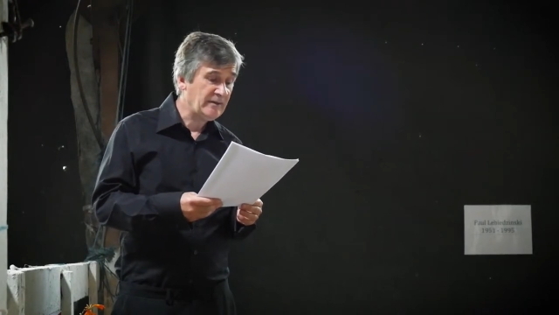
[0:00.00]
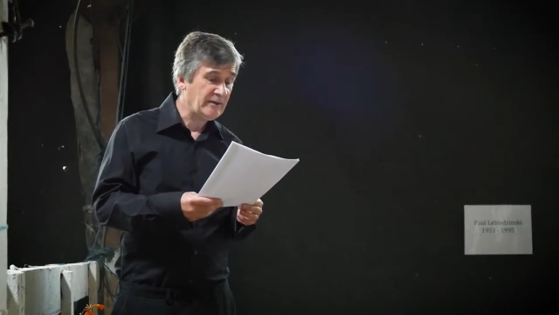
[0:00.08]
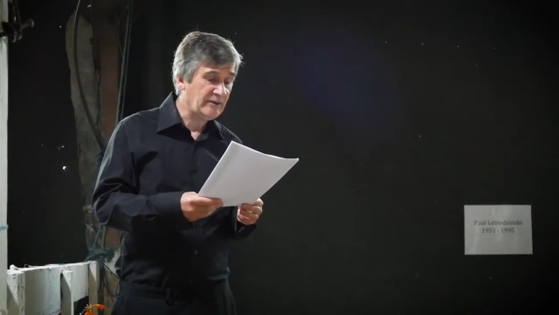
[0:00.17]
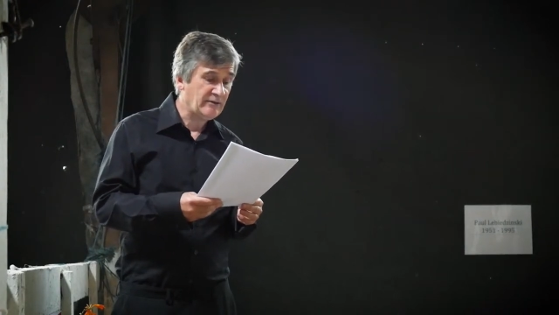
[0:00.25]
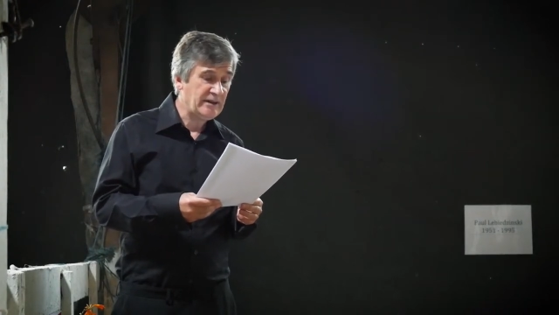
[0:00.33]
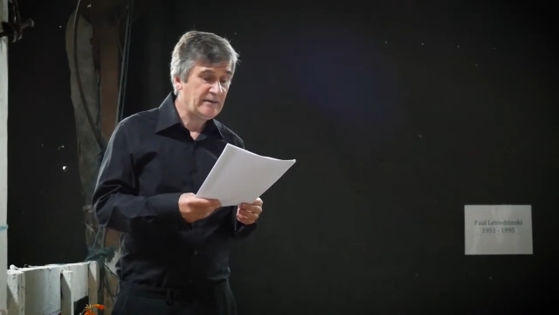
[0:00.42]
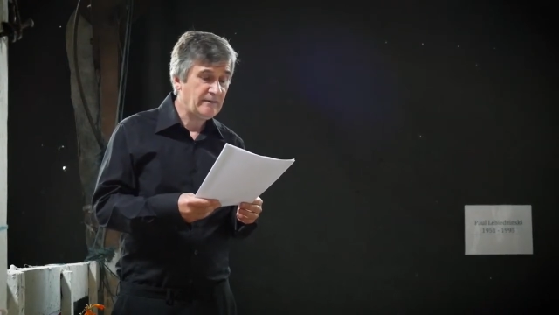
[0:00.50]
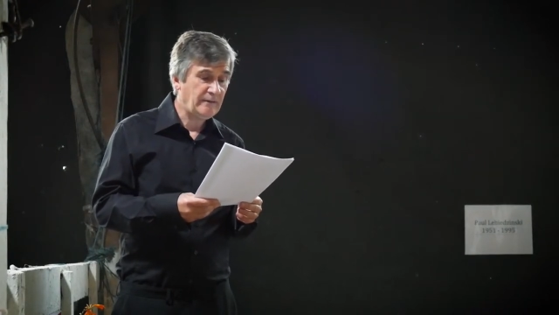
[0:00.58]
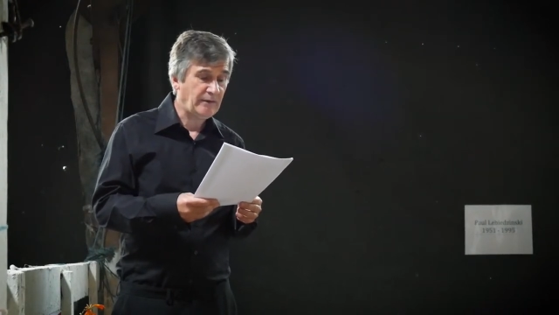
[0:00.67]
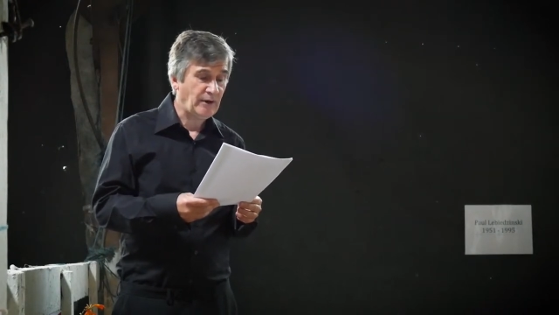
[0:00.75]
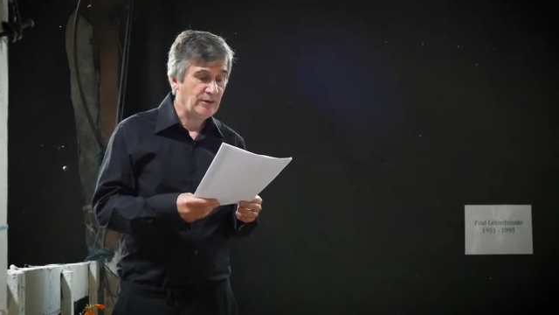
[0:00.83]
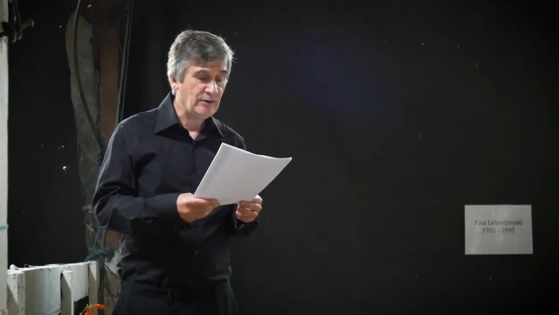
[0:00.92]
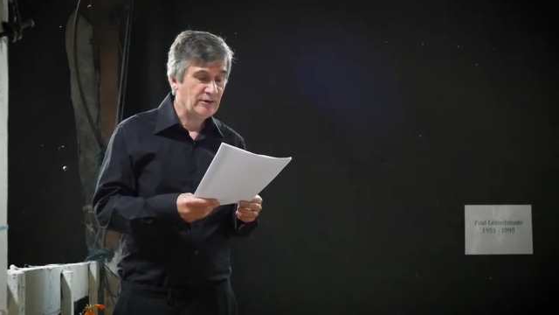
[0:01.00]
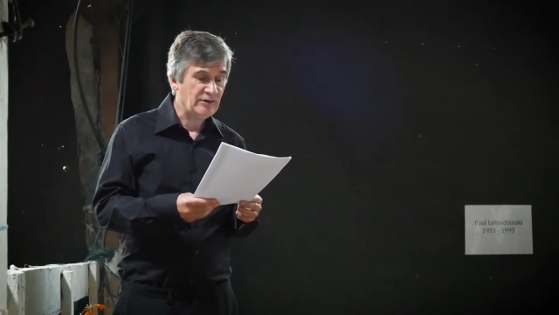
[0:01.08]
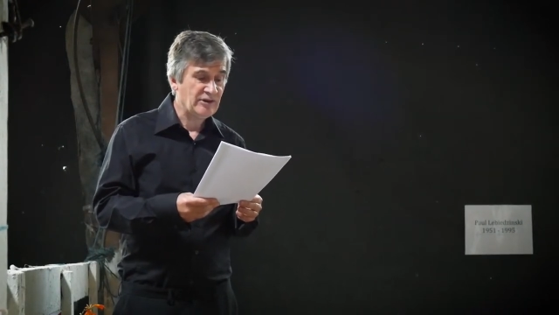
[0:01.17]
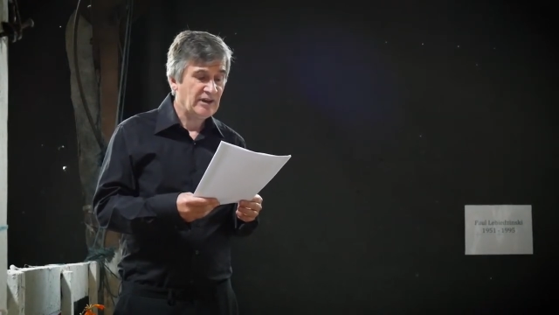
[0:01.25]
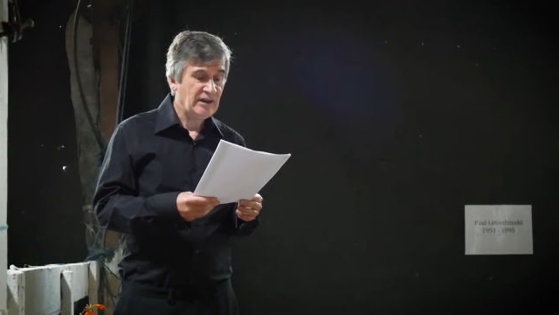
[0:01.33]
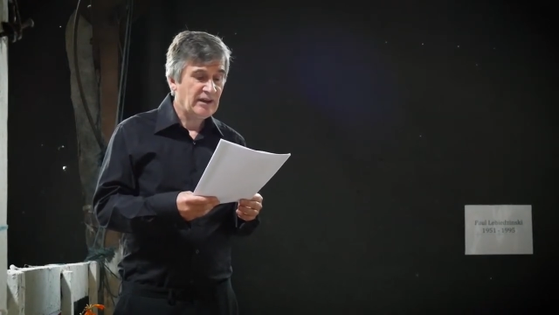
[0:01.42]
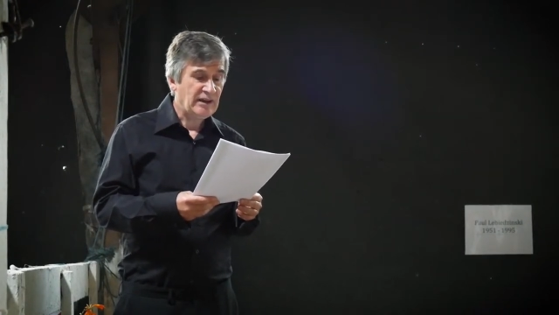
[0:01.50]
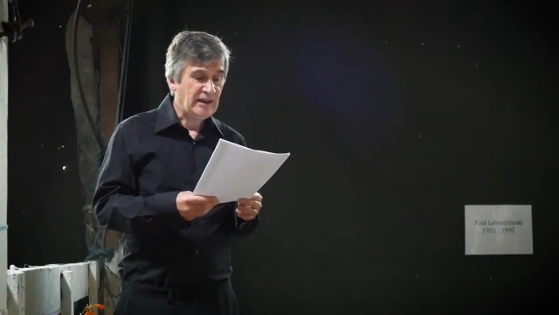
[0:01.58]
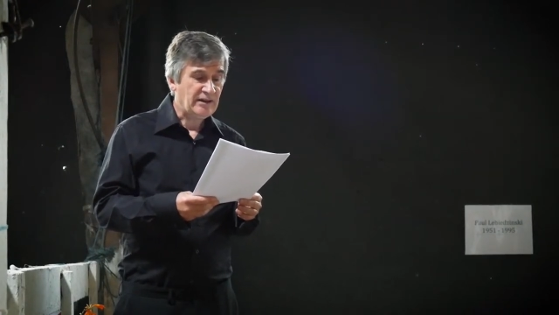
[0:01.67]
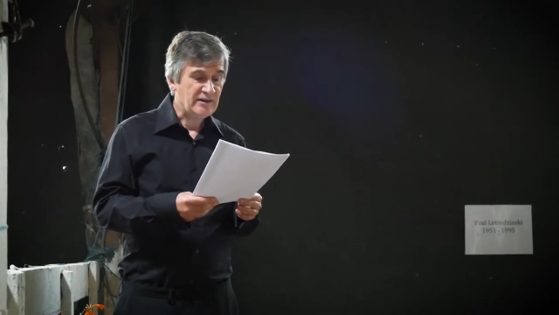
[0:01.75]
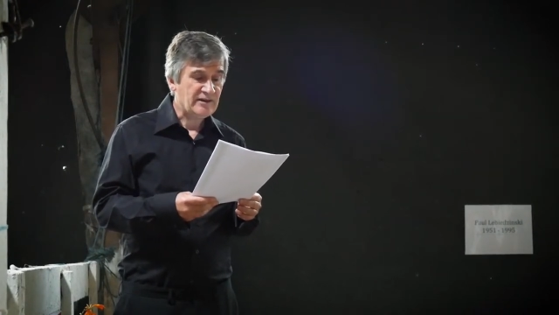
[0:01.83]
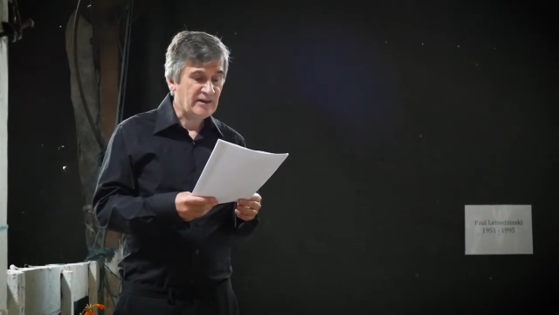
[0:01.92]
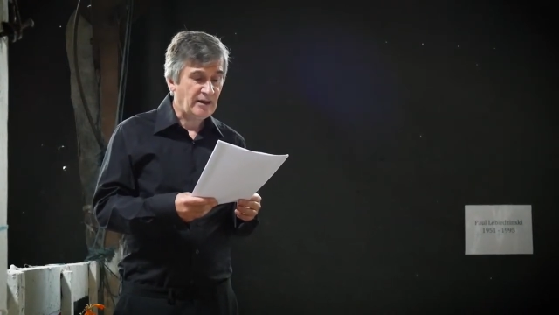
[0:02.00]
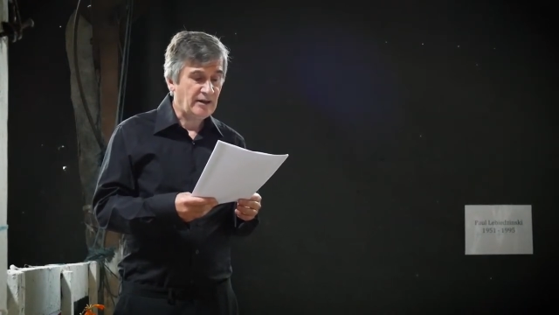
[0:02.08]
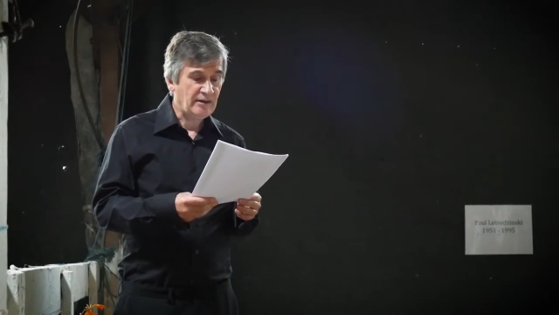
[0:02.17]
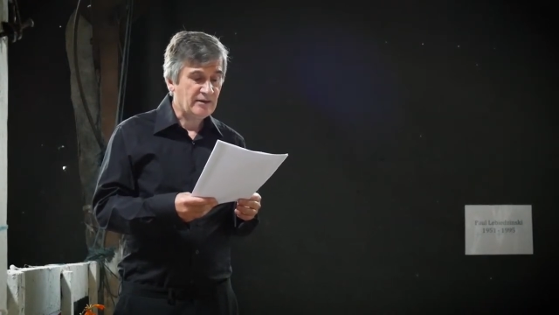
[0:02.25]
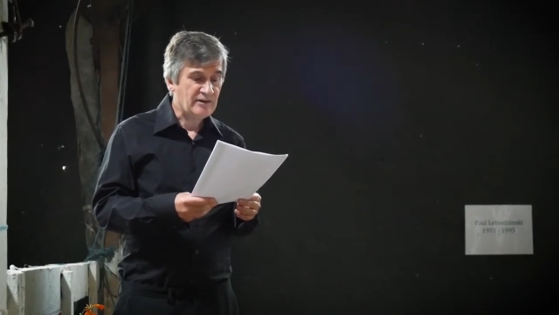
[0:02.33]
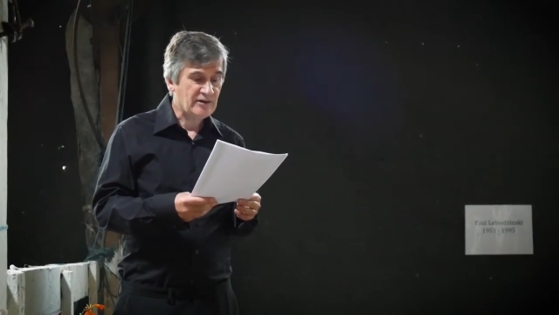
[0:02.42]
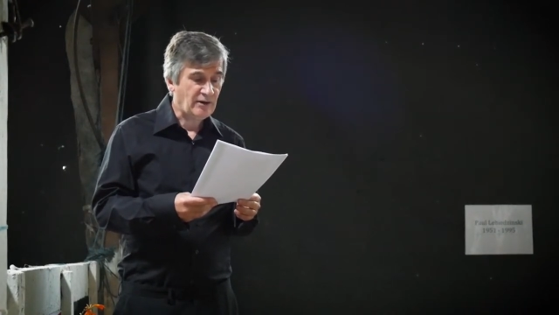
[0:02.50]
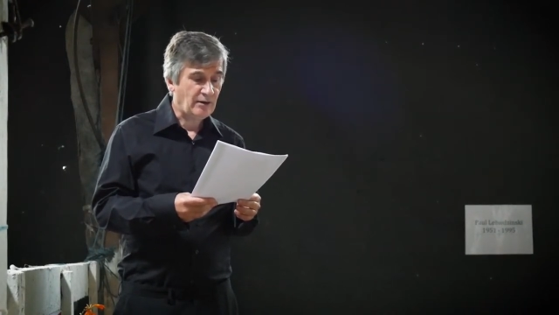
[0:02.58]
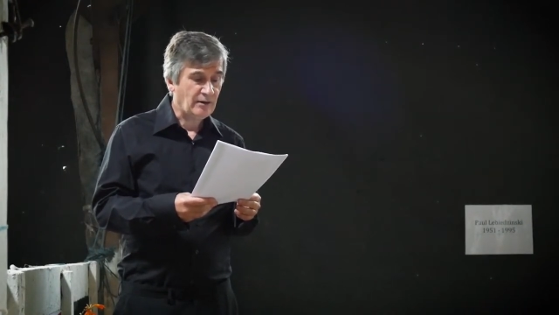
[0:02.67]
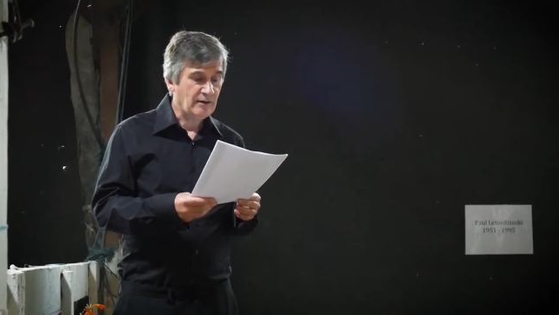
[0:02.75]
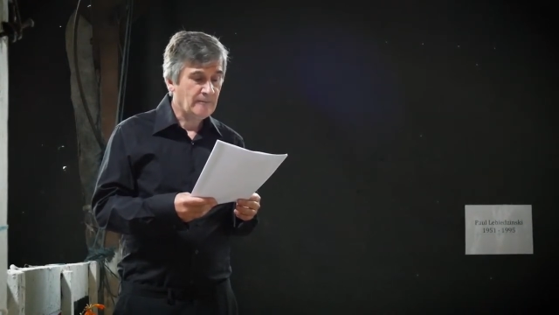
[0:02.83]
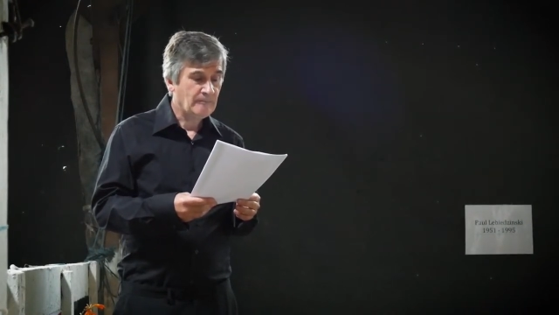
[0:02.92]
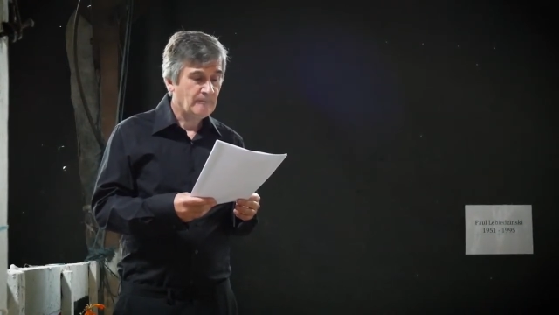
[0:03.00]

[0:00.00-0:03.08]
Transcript: the green fronds in a silent song.